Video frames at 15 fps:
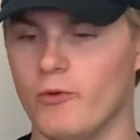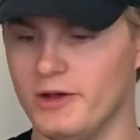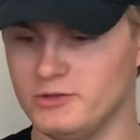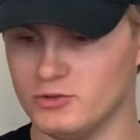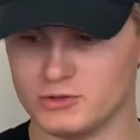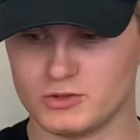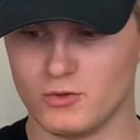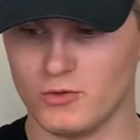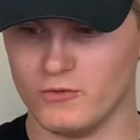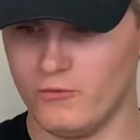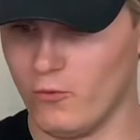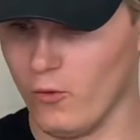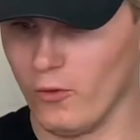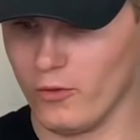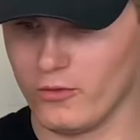Rangers scored
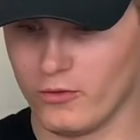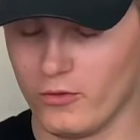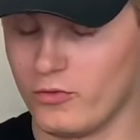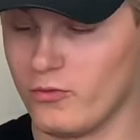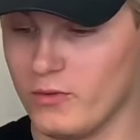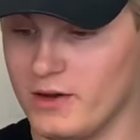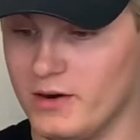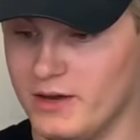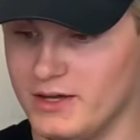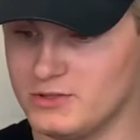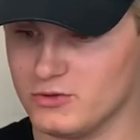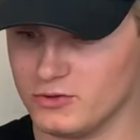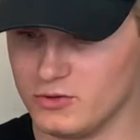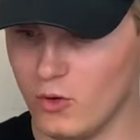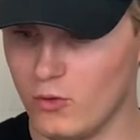4 or 3
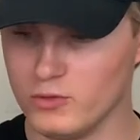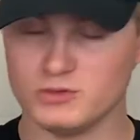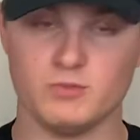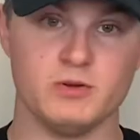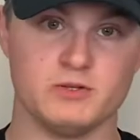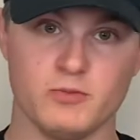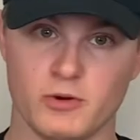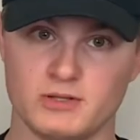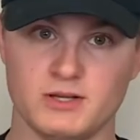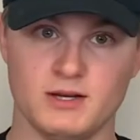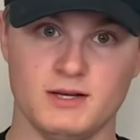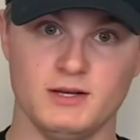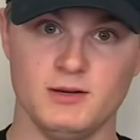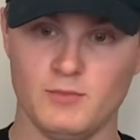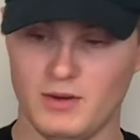unanswered goals. Pittsburgh
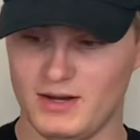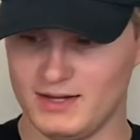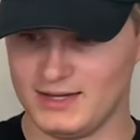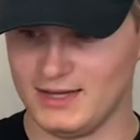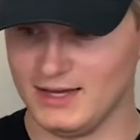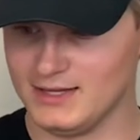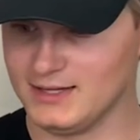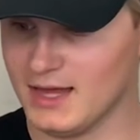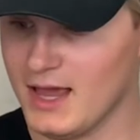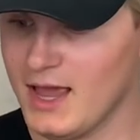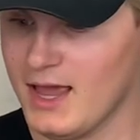tied it up again.